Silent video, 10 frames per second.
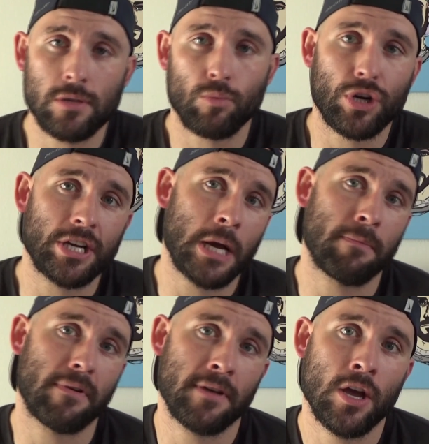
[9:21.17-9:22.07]
working
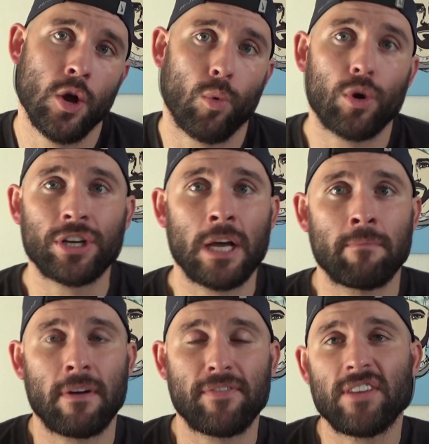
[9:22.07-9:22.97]
on
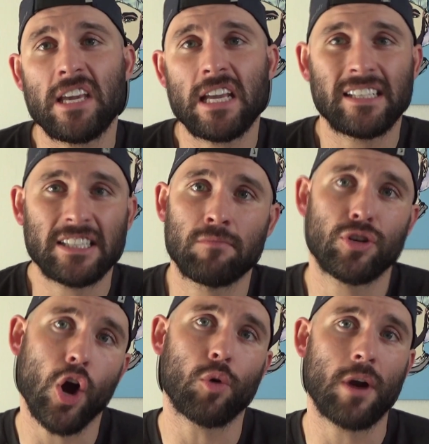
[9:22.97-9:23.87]
my feet, did some
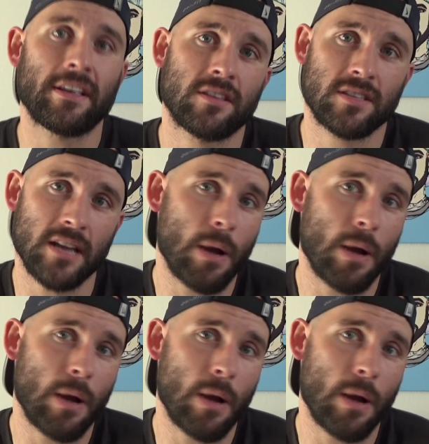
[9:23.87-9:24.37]
toe raises today,